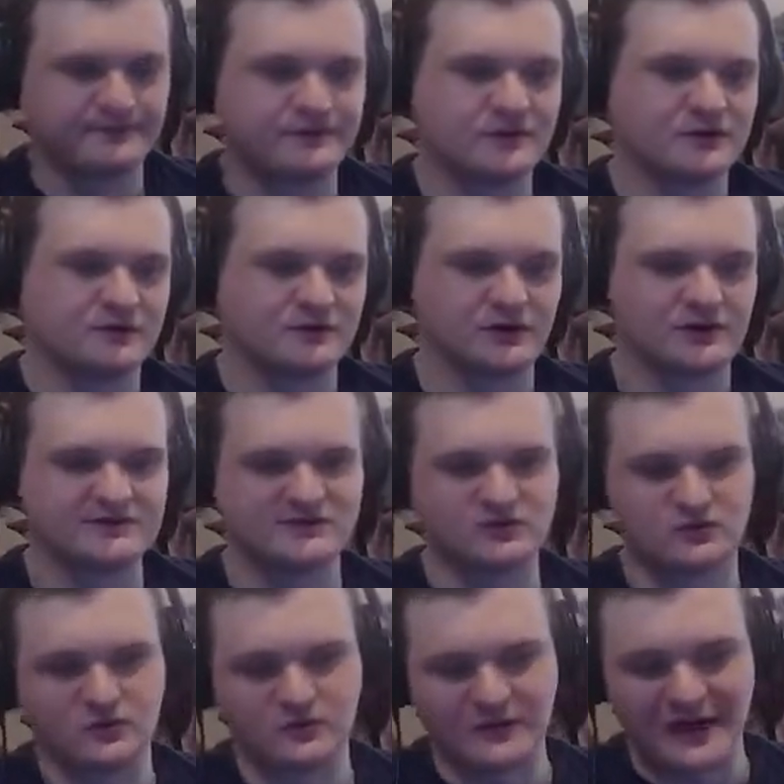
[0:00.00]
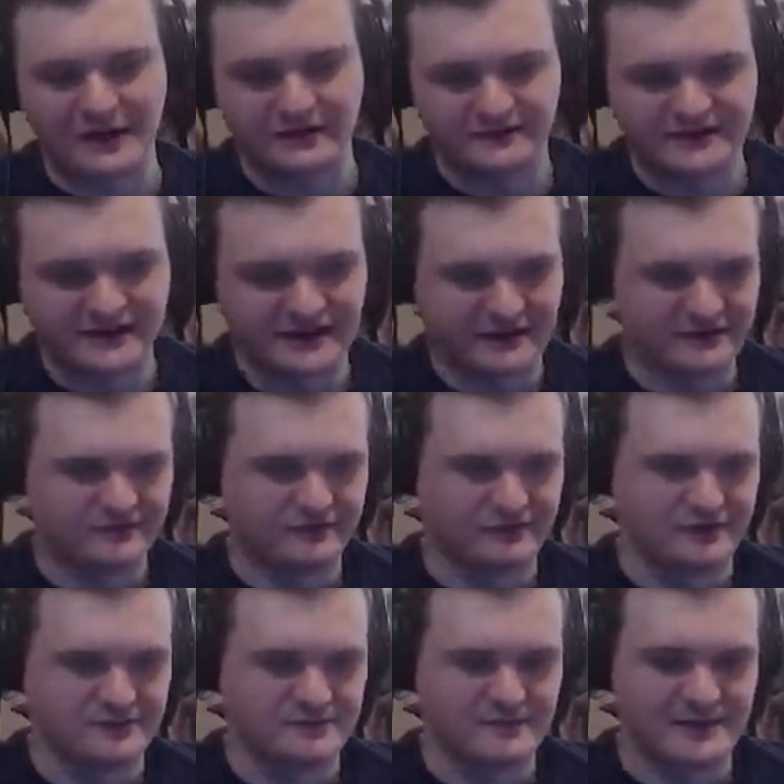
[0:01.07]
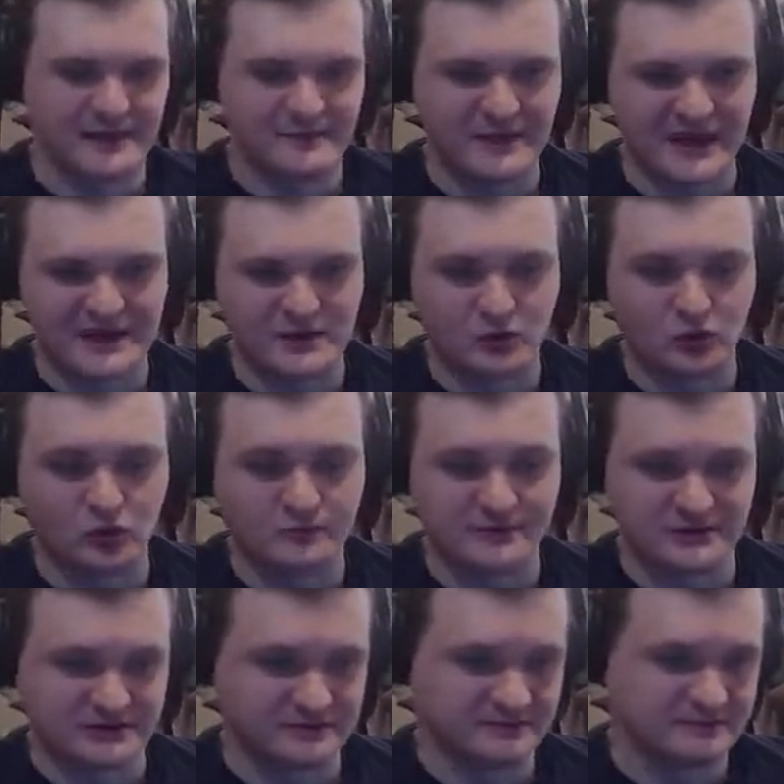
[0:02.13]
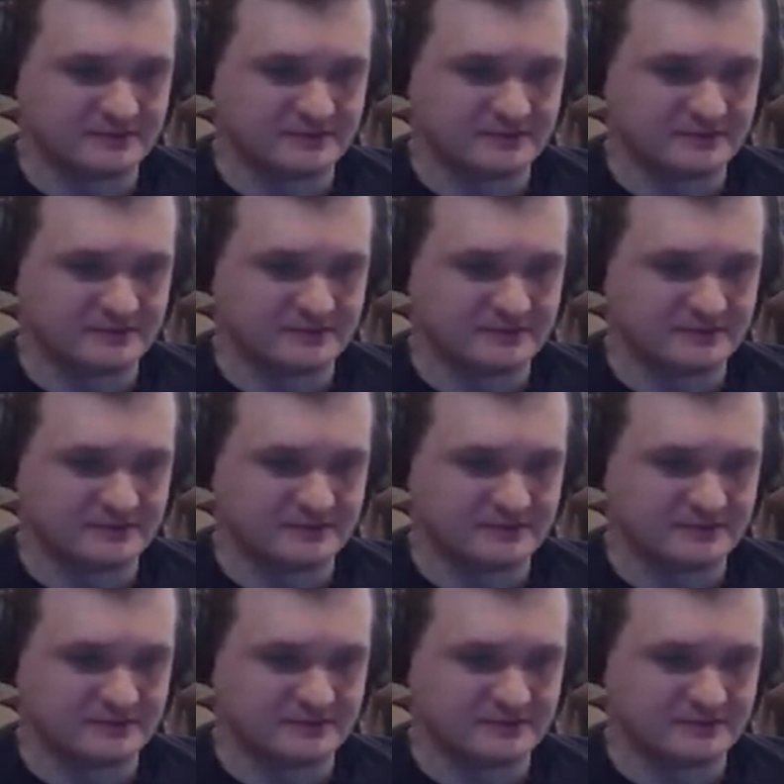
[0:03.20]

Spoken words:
You can also roll out of a dive with A or B.